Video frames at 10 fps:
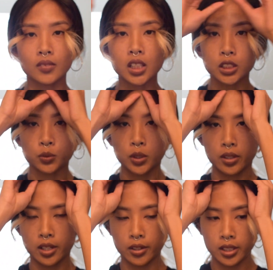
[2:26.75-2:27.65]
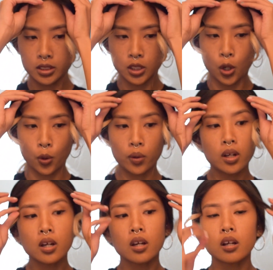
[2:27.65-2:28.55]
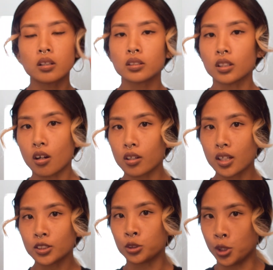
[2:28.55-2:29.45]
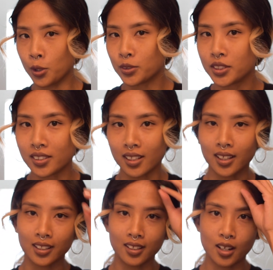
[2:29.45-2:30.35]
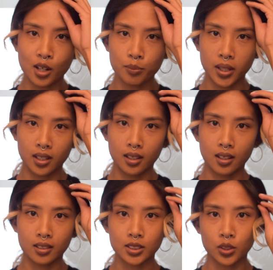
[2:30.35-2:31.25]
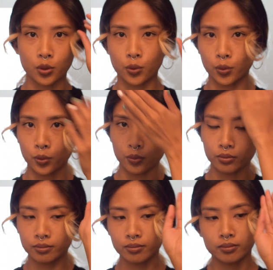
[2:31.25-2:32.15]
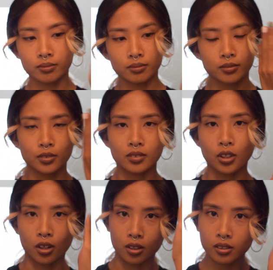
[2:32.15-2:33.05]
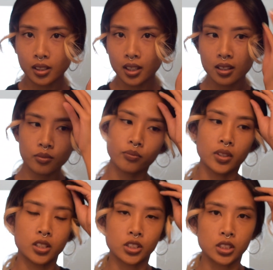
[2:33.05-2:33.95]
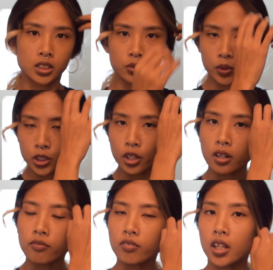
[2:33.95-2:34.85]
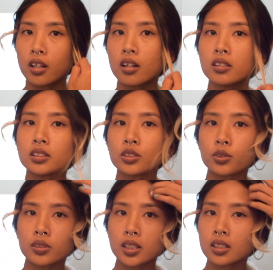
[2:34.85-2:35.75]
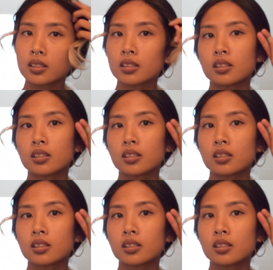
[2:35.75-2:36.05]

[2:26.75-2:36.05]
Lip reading: It looks weird right now. Alright, so all you have to do to like not make it so curly is just run your fingers through it